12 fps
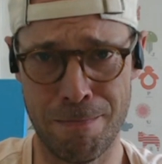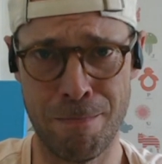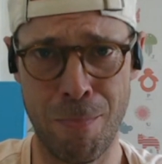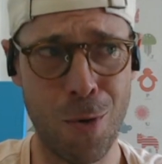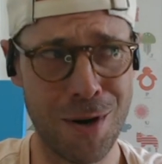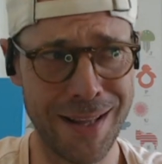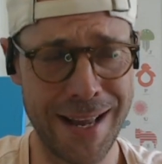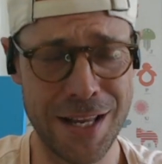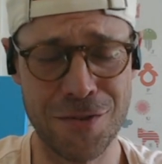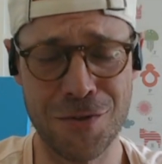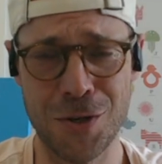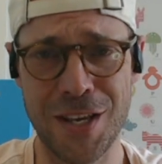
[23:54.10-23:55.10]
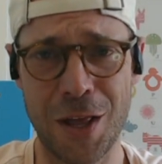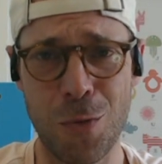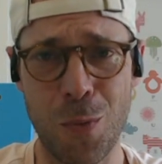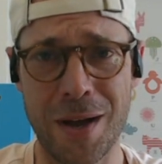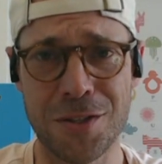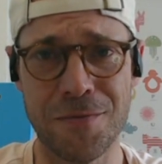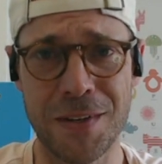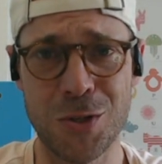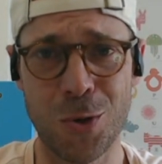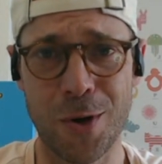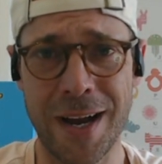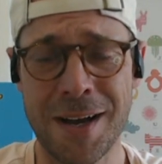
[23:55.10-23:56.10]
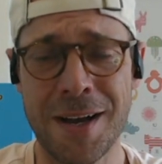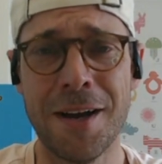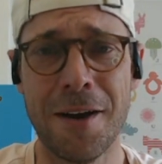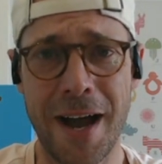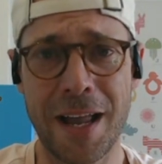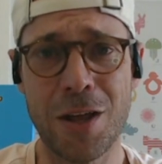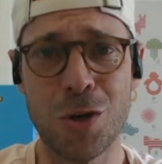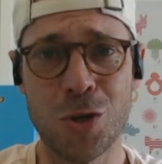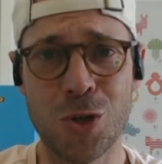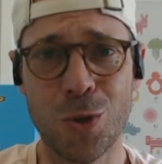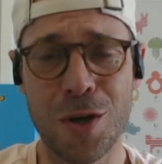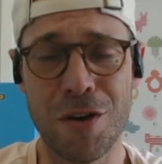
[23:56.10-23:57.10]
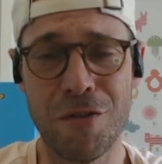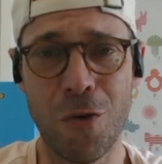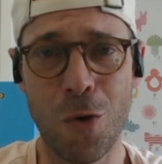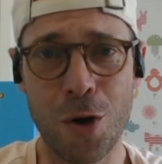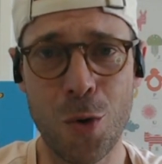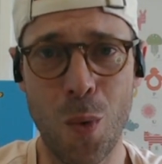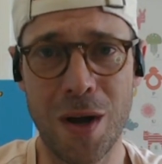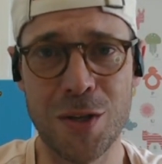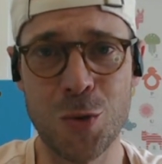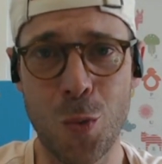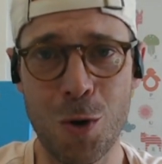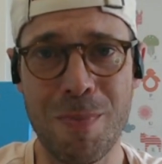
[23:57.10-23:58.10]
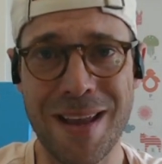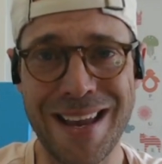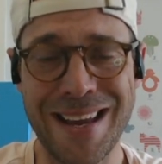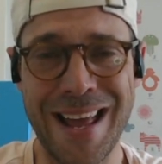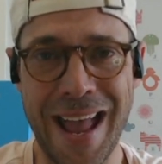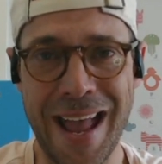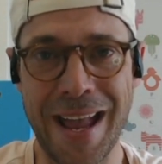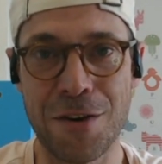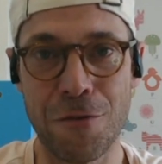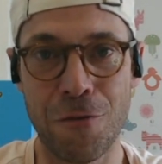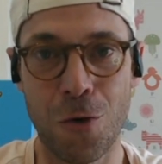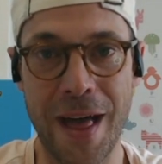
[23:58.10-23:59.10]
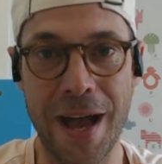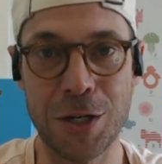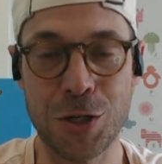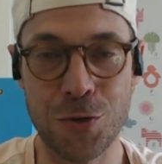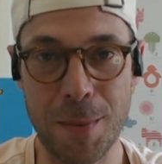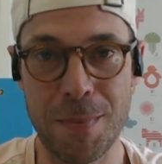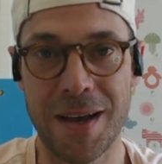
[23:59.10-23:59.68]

borderlands of New South Wales and Victoria. I can assure you the 4-in-1s will be in hand for that trip,